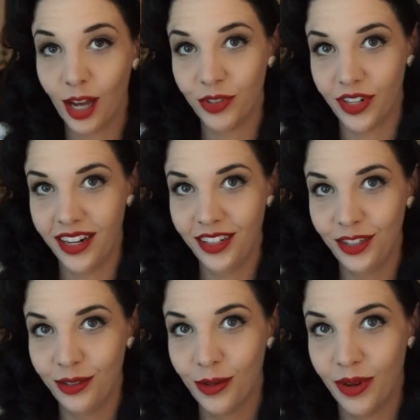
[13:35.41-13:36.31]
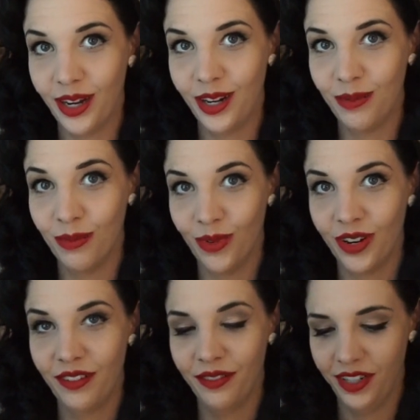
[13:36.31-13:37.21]
I'm trying to acquire
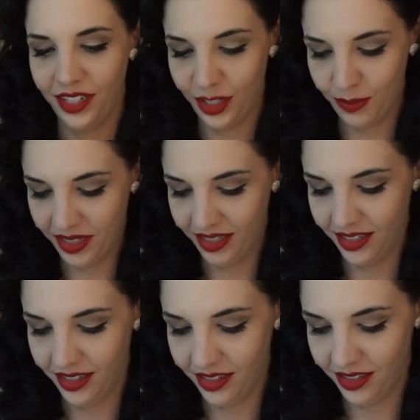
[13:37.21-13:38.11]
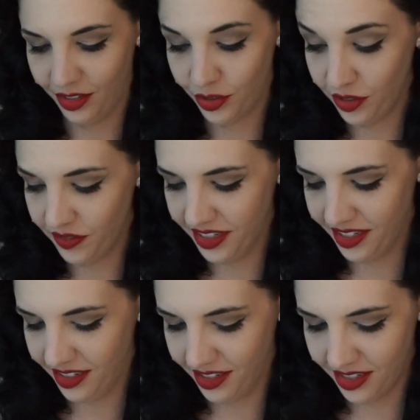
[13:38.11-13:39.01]
more vintage pieces, like true
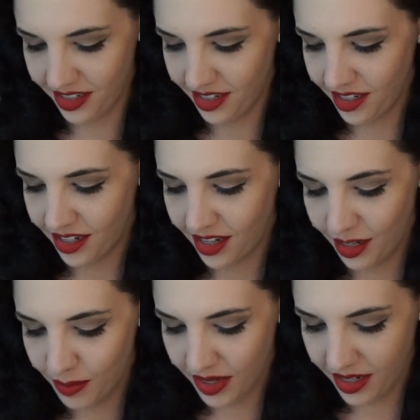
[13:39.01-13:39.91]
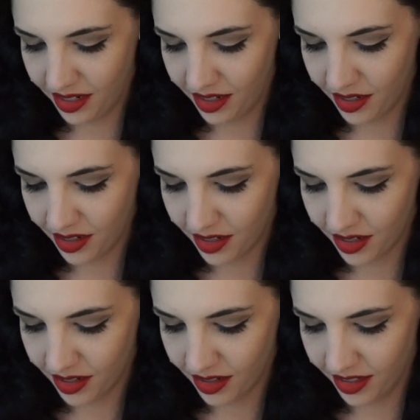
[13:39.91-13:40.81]
vintage, in my
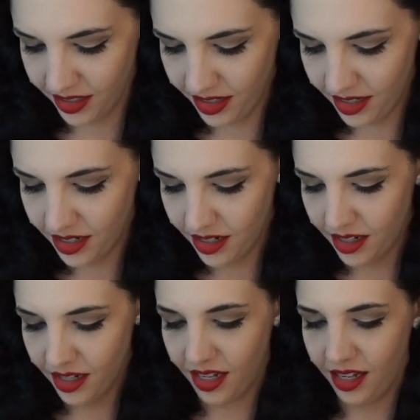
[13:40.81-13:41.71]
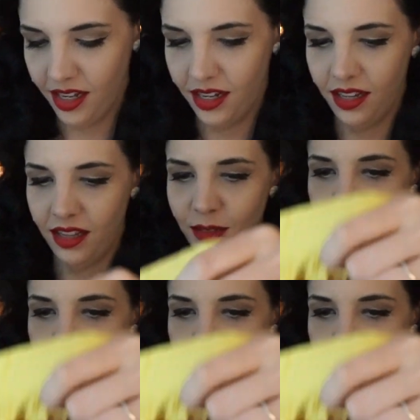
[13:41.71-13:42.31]
closet. And this